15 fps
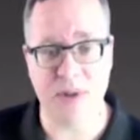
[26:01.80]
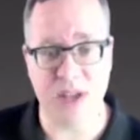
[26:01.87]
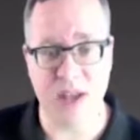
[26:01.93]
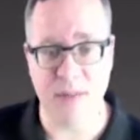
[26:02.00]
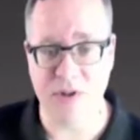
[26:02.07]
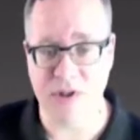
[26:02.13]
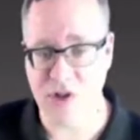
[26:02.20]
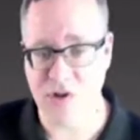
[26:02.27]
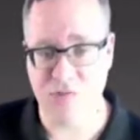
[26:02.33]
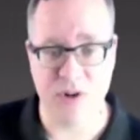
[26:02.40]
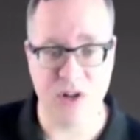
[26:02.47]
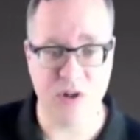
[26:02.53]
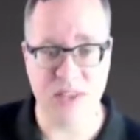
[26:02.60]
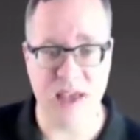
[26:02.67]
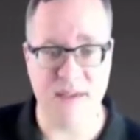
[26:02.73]
to be able to
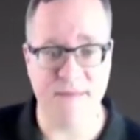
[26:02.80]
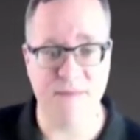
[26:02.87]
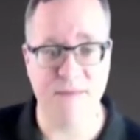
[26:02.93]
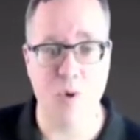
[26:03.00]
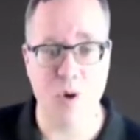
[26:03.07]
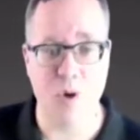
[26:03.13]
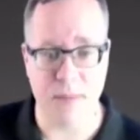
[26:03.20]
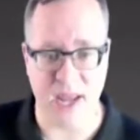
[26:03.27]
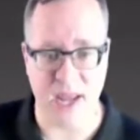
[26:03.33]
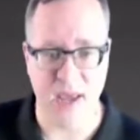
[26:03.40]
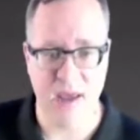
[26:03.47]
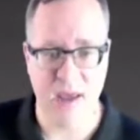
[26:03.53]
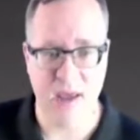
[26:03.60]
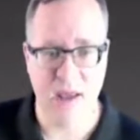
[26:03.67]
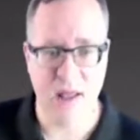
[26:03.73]
reduce that for me.
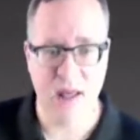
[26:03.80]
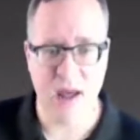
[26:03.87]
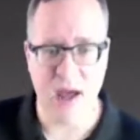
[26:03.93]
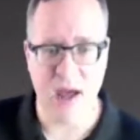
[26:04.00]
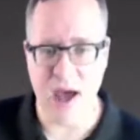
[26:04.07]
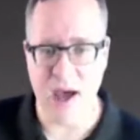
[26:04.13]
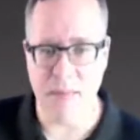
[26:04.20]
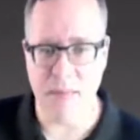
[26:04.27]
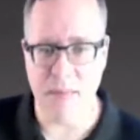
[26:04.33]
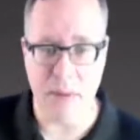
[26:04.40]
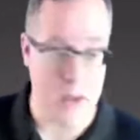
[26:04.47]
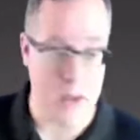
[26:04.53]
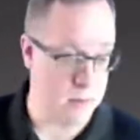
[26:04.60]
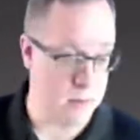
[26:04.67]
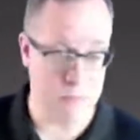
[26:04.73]
Um,
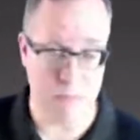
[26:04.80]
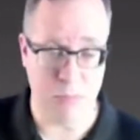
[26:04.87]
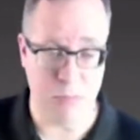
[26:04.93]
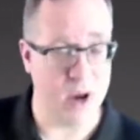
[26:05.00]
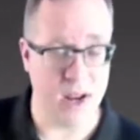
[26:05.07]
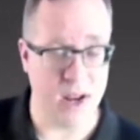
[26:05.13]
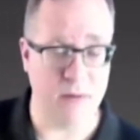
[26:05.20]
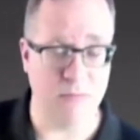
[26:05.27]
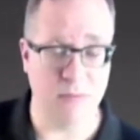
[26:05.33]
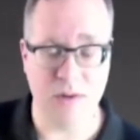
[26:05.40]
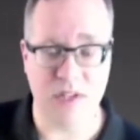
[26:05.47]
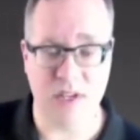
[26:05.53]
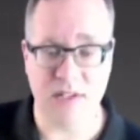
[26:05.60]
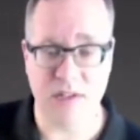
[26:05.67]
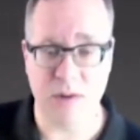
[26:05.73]
and when I
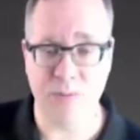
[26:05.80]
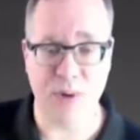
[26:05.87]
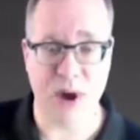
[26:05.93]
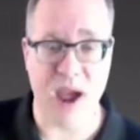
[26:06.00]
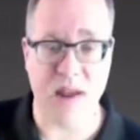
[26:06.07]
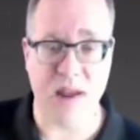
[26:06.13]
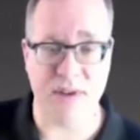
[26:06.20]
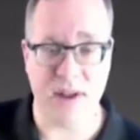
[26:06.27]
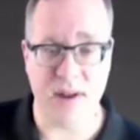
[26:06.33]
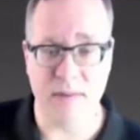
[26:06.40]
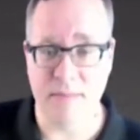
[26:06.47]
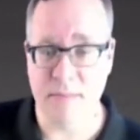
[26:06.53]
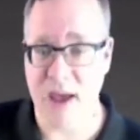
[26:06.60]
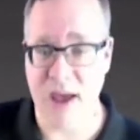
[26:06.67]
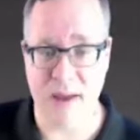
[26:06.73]
wrote this, I was proud of it.
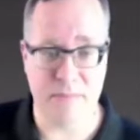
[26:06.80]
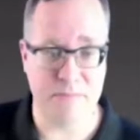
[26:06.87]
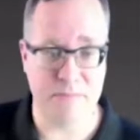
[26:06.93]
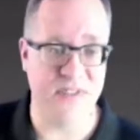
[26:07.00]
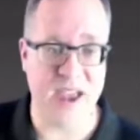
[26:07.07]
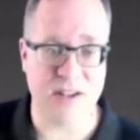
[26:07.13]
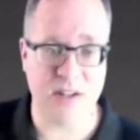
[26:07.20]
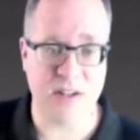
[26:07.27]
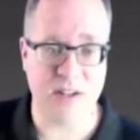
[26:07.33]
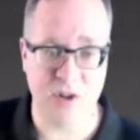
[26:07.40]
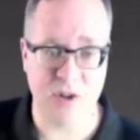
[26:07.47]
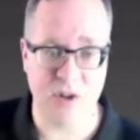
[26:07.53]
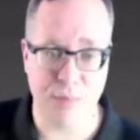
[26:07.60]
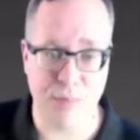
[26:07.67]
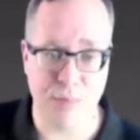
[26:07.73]
in fact, I was so